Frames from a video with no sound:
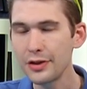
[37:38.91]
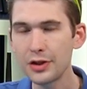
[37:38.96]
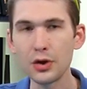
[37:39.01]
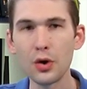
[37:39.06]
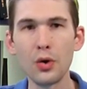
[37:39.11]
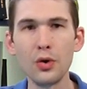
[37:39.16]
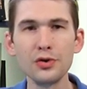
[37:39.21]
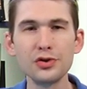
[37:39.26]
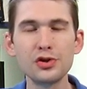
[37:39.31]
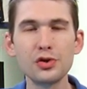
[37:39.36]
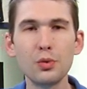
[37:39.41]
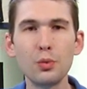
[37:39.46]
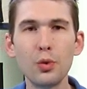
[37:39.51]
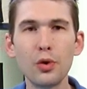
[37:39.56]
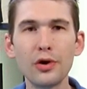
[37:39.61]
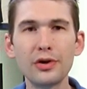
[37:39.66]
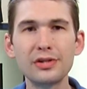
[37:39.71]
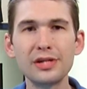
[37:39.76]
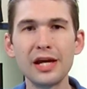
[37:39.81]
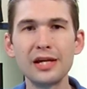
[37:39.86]
that also
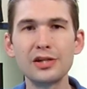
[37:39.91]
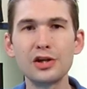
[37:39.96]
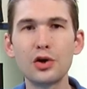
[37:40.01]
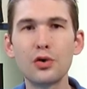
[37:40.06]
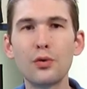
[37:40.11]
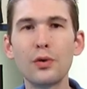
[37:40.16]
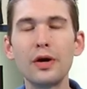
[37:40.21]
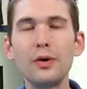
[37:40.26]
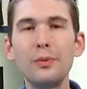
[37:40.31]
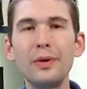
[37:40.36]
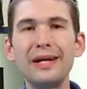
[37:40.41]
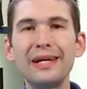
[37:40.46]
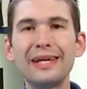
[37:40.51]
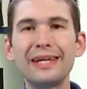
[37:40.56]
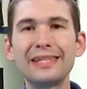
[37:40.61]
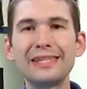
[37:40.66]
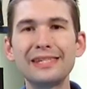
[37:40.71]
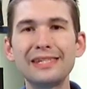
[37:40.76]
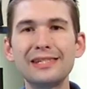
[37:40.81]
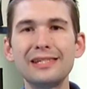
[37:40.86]
works as a great way to
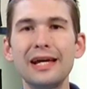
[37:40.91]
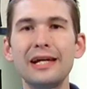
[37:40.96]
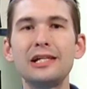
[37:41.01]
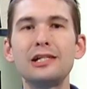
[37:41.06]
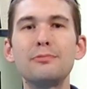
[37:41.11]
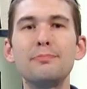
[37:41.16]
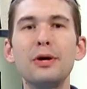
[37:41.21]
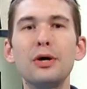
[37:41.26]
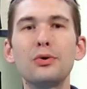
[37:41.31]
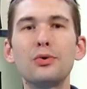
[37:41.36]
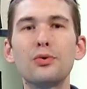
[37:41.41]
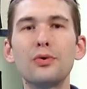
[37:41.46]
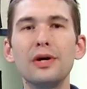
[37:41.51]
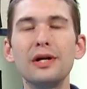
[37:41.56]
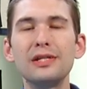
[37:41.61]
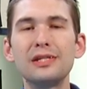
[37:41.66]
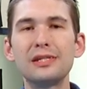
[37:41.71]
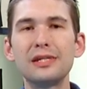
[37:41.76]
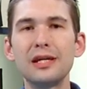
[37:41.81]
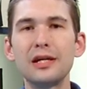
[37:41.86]
get psyched about
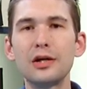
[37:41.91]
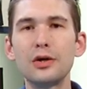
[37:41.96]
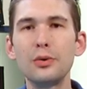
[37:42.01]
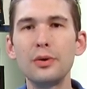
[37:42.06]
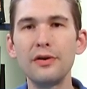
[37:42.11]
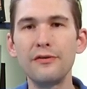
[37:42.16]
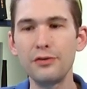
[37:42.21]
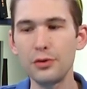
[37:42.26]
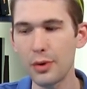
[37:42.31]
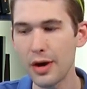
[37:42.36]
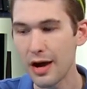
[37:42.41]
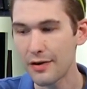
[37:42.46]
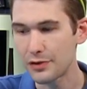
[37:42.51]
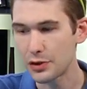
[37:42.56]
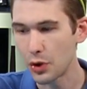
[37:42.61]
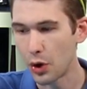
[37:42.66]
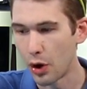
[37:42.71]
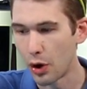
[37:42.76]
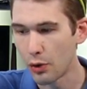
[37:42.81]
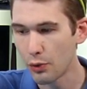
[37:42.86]
Grand Seiko if you
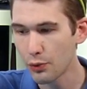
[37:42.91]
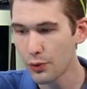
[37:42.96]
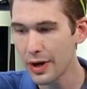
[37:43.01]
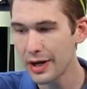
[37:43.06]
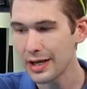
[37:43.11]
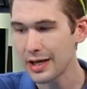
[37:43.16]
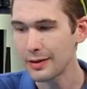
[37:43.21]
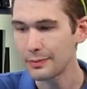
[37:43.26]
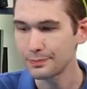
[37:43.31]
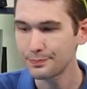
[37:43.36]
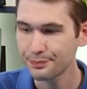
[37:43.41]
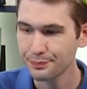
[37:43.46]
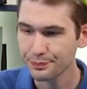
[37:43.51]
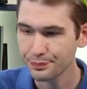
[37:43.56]
haven't already.